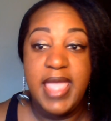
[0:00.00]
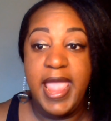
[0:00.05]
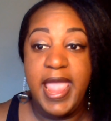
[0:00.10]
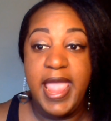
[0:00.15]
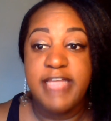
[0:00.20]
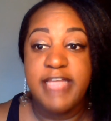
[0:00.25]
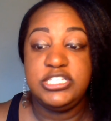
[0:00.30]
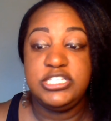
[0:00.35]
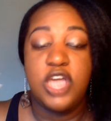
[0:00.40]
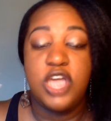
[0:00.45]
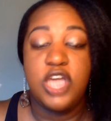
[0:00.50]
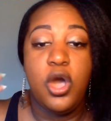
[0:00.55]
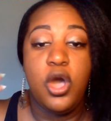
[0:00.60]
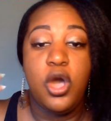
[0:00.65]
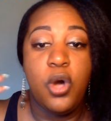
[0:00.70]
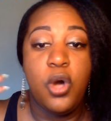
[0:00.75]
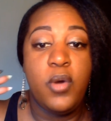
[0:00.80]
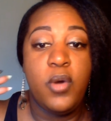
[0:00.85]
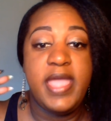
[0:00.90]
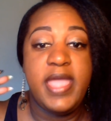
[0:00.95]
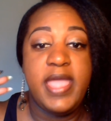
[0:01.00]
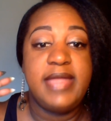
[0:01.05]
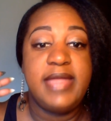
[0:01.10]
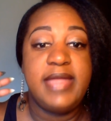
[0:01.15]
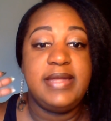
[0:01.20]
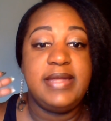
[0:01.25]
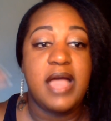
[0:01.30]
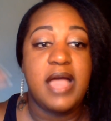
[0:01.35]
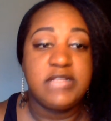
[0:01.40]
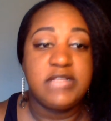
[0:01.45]
And so it
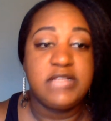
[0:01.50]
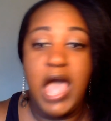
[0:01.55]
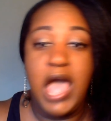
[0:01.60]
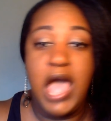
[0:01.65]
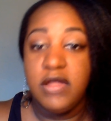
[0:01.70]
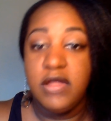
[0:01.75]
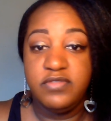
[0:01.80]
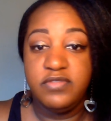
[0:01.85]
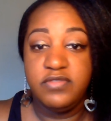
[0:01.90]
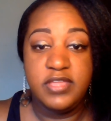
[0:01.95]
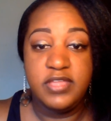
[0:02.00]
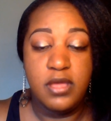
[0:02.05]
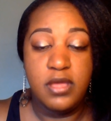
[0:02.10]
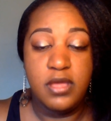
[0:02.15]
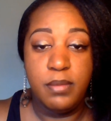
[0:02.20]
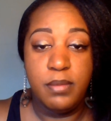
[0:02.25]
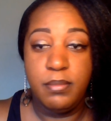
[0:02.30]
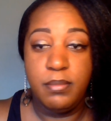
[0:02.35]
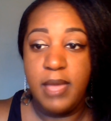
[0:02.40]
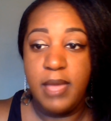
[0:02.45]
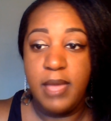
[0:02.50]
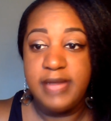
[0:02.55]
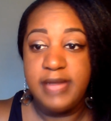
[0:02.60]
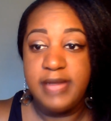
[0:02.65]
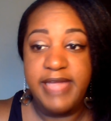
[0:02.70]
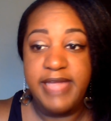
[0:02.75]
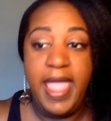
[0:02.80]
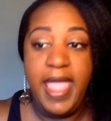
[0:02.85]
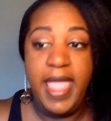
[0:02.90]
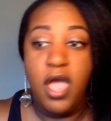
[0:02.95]
knocked all of them
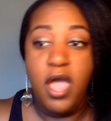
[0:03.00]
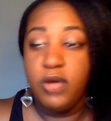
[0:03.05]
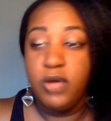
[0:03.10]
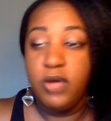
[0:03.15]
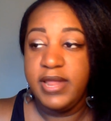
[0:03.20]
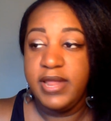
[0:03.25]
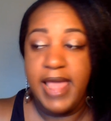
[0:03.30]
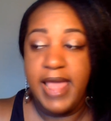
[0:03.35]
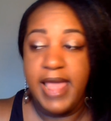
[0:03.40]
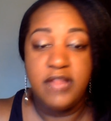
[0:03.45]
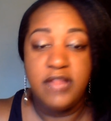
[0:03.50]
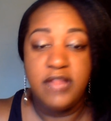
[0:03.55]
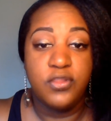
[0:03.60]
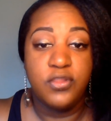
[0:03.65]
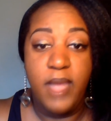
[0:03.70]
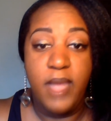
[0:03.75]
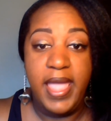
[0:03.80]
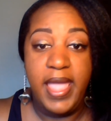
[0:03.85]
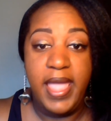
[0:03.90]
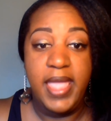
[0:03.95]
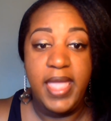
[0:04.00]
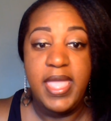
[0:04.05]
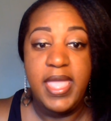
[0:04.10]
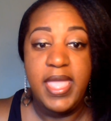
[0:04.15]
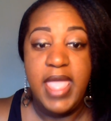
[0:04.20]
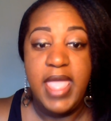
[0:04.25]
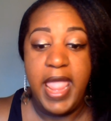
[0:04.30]
down and out of the way.